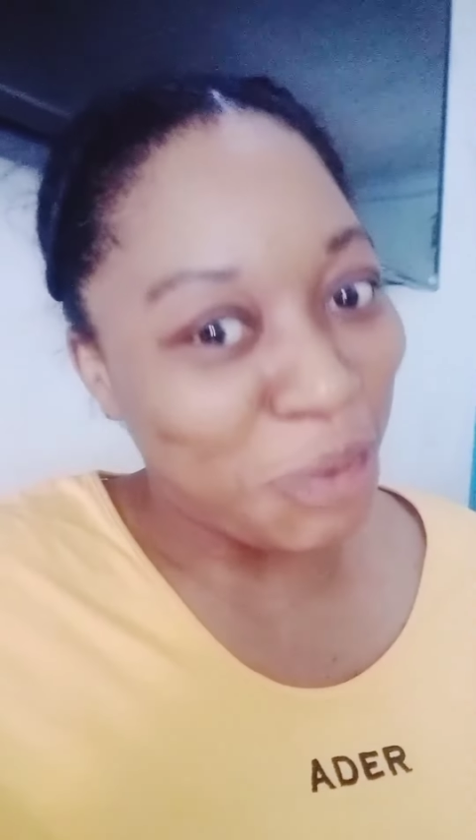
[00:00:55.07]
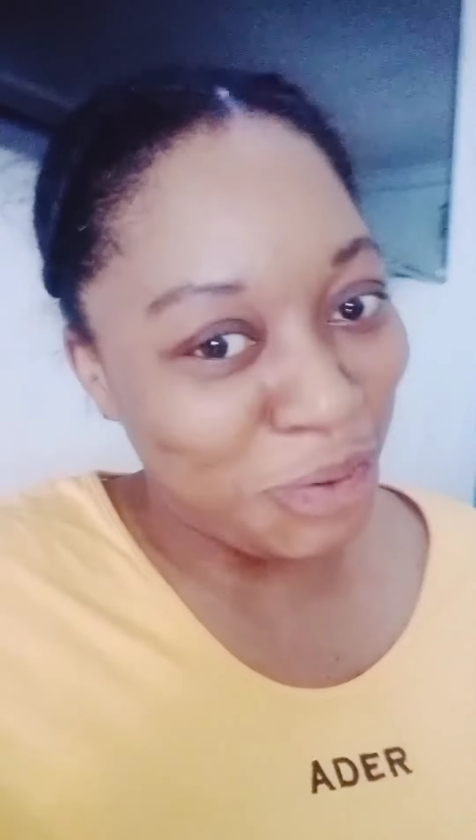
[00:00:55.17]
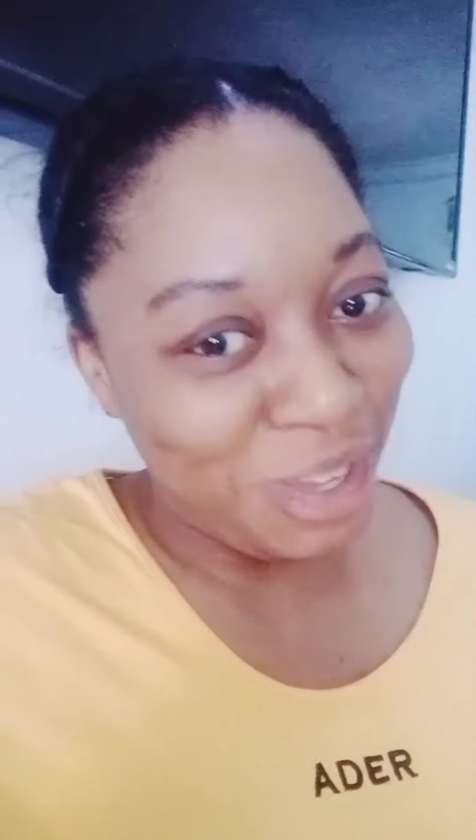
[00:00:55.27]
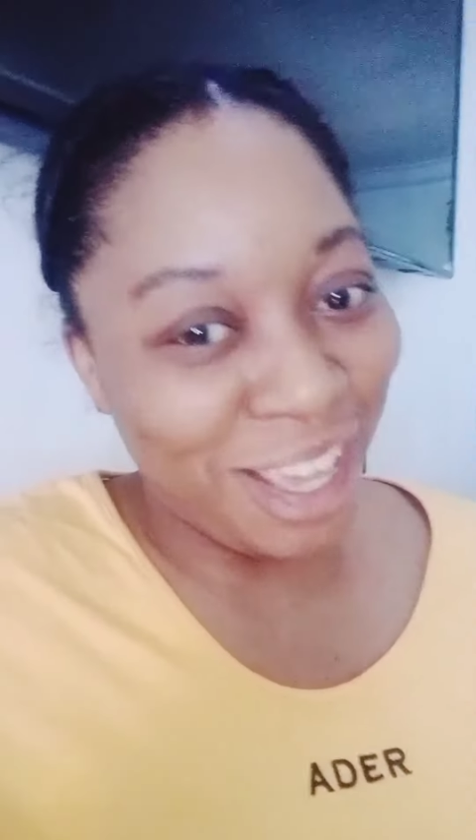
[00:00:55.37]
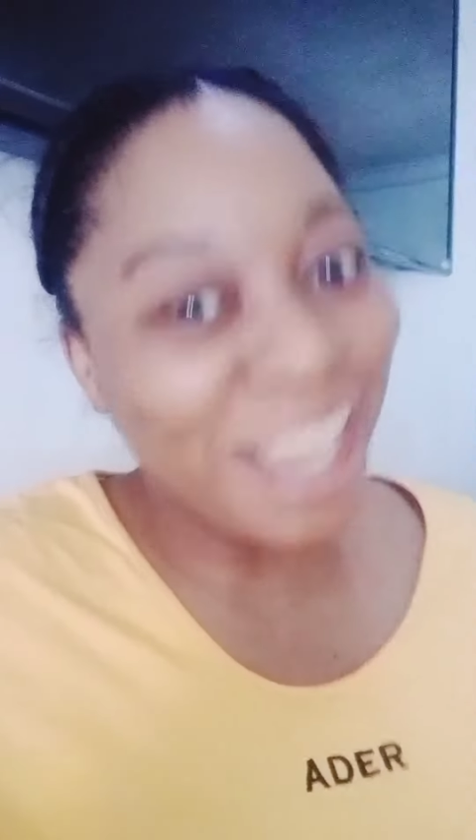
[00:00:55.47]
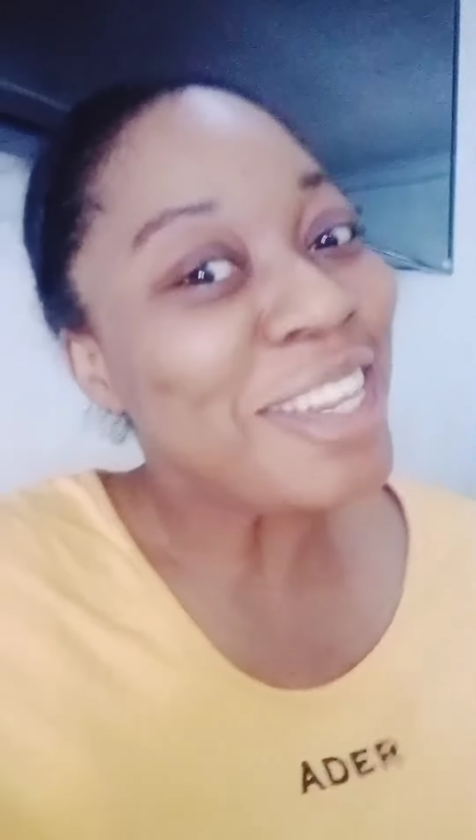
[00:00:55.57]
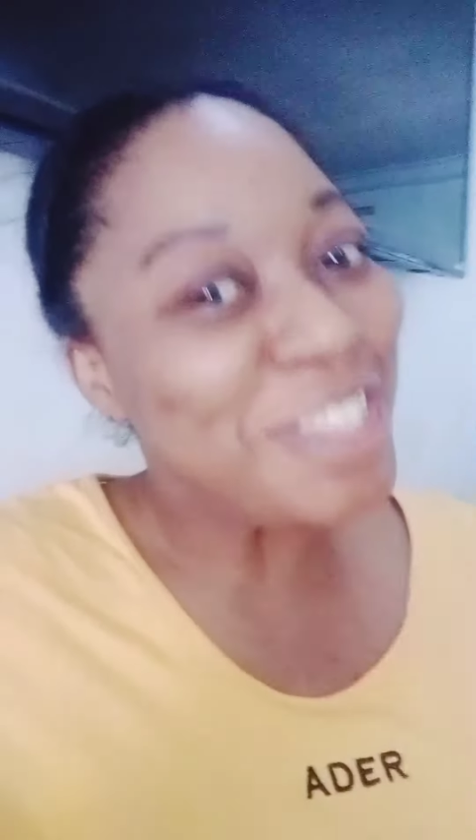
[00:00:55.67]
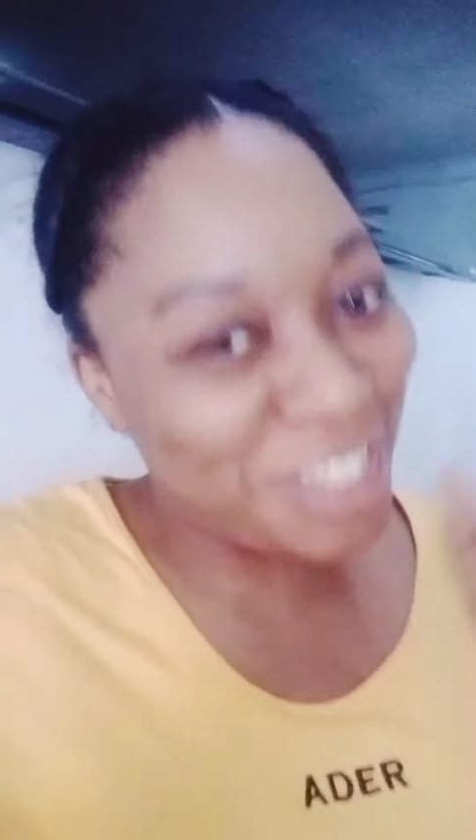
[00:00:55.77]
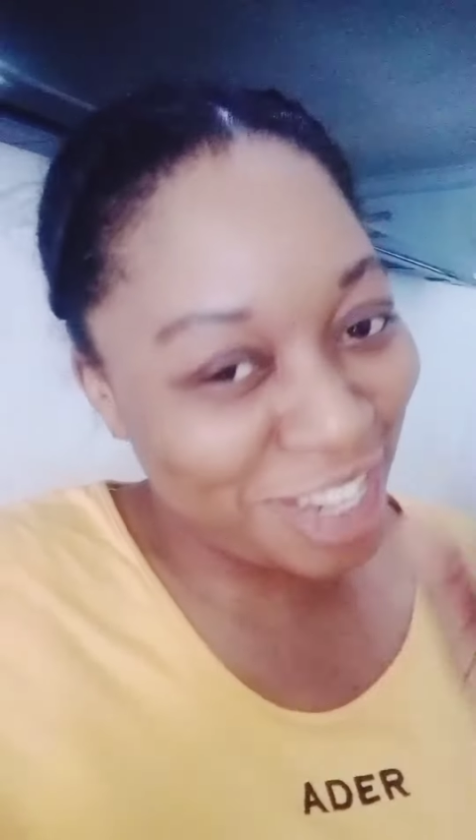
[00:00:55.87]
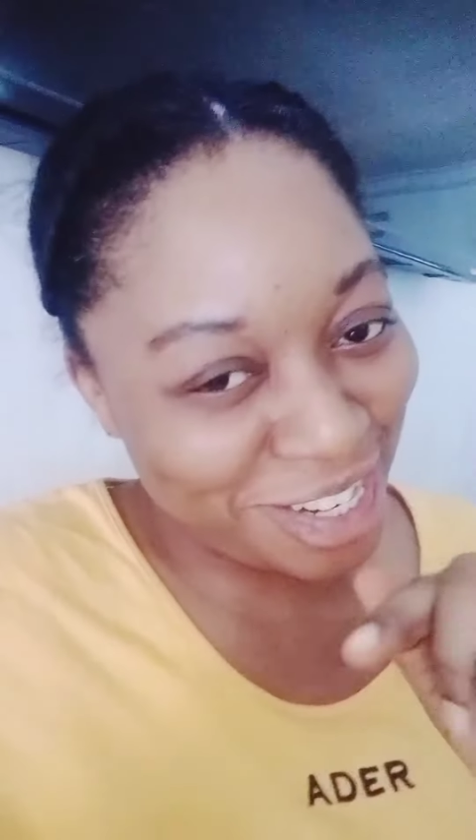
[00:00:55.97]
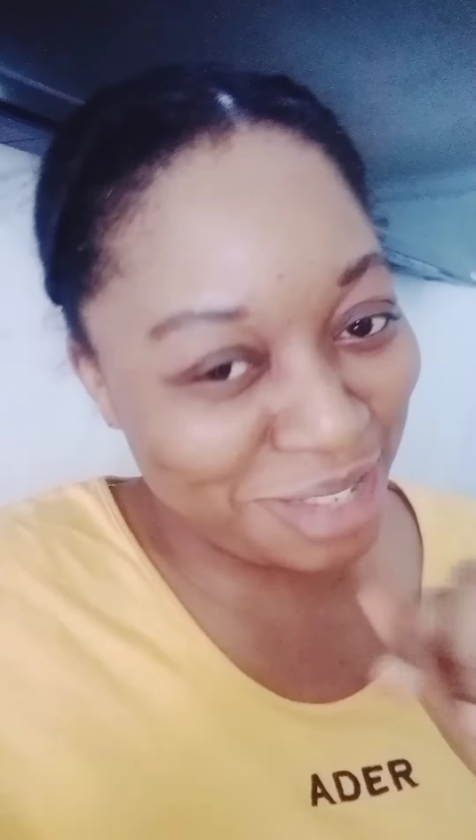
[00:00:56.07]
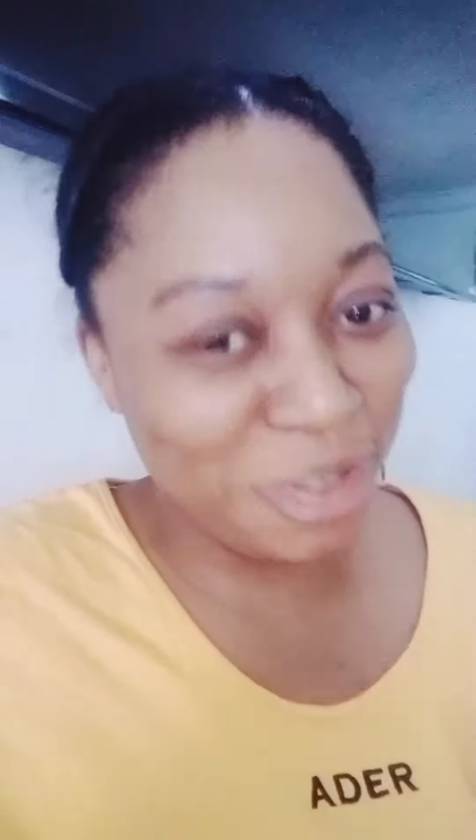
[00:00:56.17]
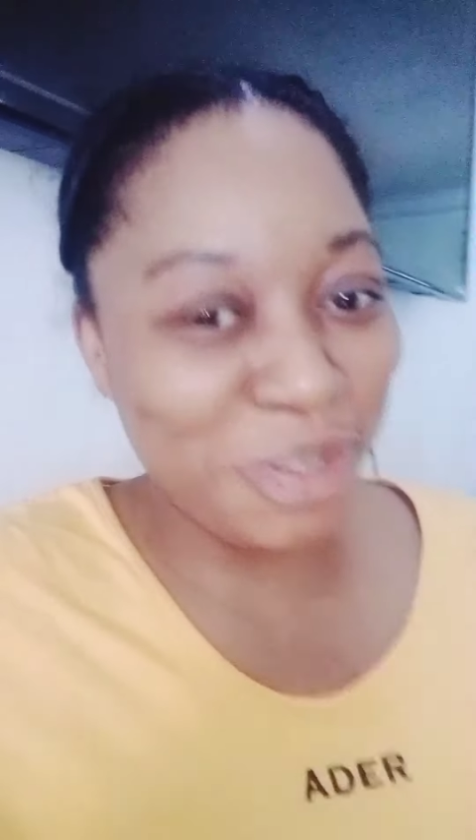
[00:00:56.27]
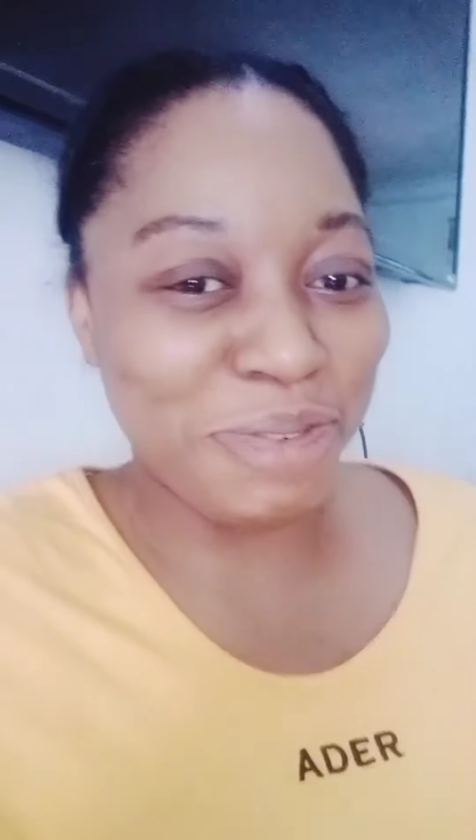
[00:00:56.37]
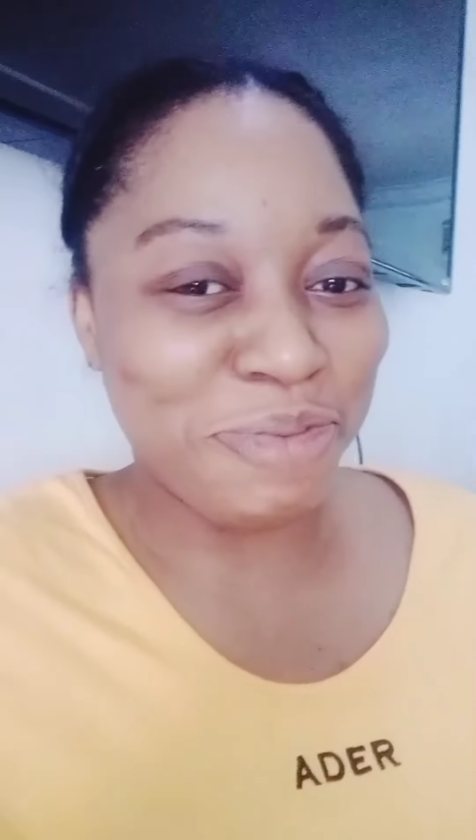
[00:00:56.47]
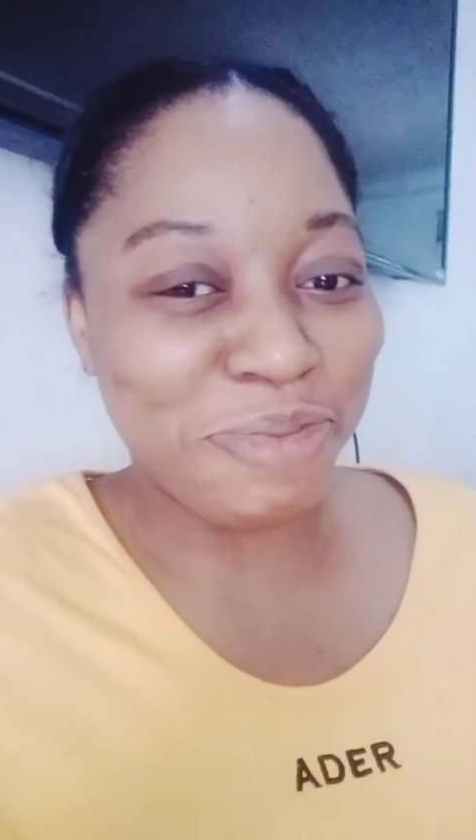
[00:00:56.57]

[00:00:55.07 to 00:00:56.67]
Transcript: Okay, share this video.